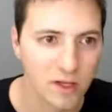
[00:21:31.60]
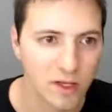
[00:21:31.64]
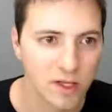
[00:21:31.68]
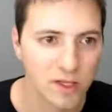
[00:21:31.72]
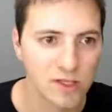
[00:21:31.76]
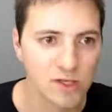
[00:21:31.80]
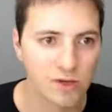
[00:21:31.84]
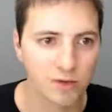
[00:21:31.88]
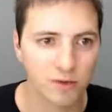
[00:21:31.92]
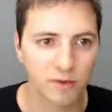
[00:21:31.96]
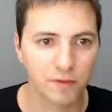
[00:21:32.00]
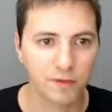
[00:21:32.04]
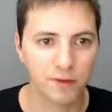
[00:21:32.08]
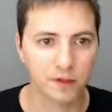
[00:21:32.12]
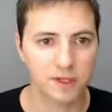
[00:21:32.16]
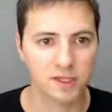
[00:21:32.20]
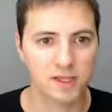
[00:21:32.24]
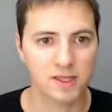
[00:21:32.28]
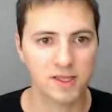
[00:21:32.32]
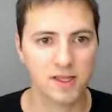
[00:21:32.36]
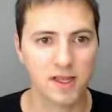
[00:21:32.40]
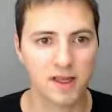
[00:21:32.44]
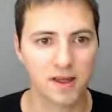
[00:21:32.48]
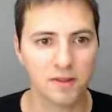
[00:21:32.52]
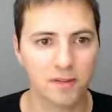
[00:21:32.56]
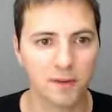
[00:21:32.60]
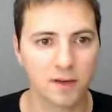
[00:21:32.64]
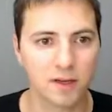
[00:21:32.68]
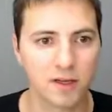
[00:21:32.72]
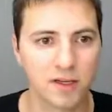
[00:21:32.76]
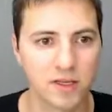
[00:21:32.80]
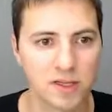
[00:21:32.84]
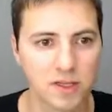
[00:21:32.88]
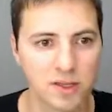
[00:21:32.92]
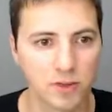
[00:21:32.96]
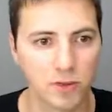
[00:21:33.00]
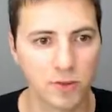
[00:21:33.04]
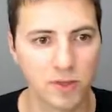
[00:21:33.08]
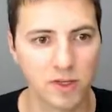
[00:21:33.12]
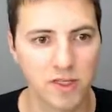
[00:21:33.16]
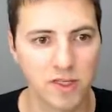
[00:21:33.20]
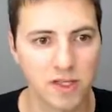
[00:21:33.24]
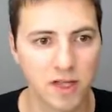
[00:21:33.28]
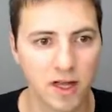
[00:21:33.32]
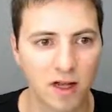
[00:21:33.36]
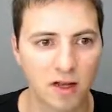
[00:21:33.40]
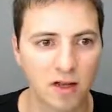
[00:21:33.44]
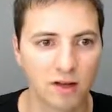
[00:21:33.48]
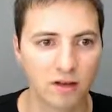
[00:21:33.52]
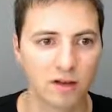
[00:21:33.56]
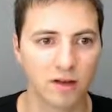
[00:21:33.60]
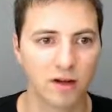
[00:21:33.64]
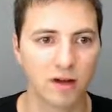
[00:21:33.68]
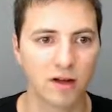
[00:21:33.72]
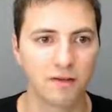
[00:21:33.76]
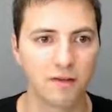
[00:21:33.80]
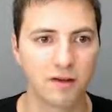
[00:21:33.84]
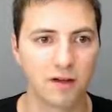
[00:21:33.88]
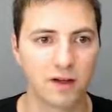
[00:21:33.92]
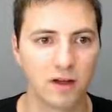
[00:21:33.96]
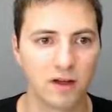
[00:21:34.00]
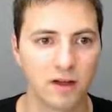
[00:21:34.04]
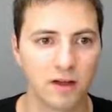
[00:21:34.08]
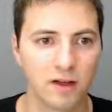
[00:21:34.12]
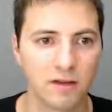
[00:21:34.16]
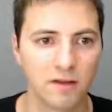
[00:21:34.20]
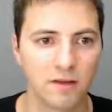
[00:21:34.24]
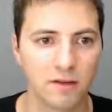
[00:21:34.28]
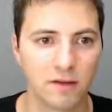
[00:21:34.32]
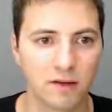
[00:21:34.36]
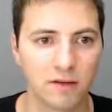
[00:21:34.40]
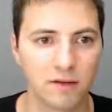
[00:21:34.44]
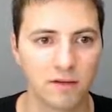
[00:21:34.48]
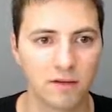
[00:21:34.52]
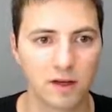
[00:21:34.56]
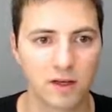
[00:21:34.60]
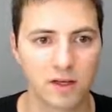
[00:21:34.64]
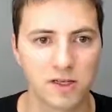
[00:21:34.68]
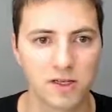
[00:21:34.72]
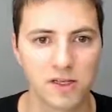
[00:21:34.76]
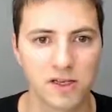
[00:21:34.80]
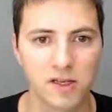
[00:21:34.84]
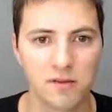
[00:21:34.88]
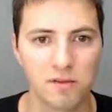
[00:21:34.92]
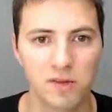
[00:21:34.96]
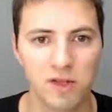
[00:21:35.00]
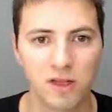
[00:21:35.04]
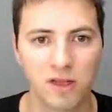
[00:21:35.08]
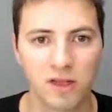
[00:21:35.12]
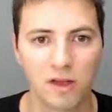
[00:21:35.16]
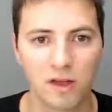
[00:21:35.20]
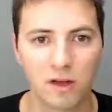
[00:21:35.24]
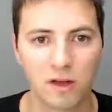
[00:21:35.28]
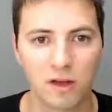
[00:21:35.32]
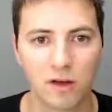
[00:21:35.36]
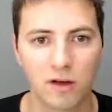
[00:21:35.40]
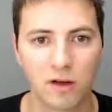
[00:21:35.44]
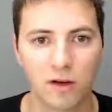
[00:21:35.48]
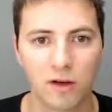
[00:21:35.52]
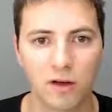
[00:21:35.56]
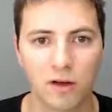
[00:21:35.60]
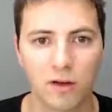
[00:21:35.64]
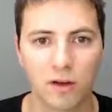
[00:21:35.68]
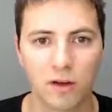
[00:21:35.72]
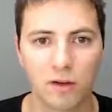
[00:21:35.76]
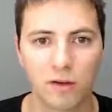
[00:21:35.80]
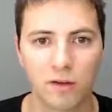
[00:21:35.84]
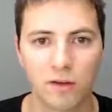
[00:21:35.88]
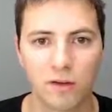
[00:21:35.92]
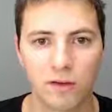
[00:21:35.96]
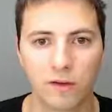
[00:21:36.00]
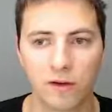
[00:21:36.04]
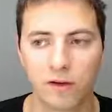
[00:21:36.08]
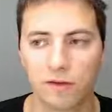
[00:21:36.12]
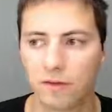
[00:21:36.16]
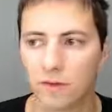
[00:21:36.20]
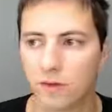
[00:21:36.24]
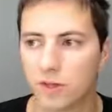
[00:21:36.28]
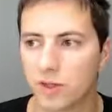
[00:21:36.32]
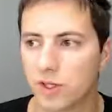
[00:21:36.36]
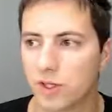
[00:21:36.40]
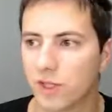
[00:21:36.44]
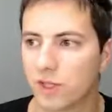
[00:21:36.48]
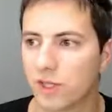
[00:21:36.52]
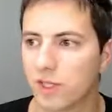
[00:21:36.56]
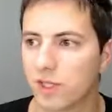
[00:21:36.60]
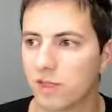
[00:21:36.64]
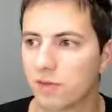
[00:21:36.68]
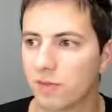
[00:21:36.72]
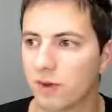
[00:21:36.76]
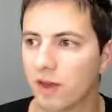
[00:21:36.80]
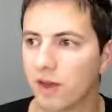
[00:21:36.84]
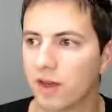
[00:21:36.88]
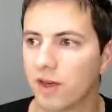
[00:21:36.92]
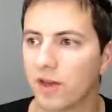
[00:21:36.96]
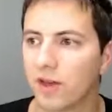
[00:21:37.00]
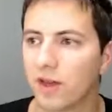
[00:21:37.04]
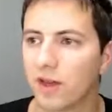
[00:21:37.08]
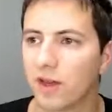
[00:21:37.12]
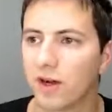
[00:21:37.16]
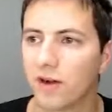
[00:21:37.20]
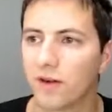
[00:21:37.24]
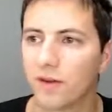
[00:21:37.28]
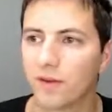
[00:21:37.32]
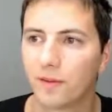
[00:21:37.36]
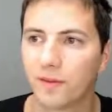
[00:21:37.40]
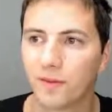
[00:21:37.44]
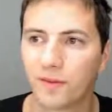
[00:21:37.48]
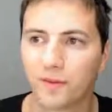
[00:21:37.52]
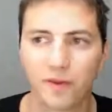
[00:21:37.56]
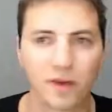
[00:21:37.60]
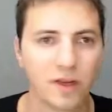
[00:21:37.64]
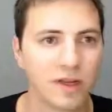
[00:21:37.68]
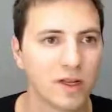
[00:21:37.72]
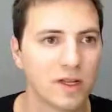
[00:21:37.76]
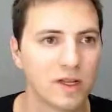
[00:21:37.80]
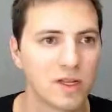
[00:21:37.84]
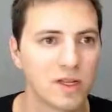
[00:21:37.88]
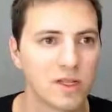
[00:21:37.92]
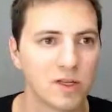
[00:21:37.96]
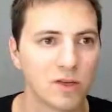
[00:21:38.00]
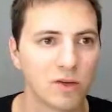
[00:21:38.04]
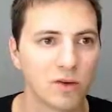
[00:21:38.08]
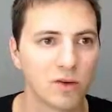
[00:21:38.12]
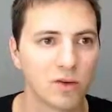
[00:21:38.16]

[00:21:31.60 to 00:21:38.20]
So the first step is to install the Grafana and InfluxDB, which is explained here. So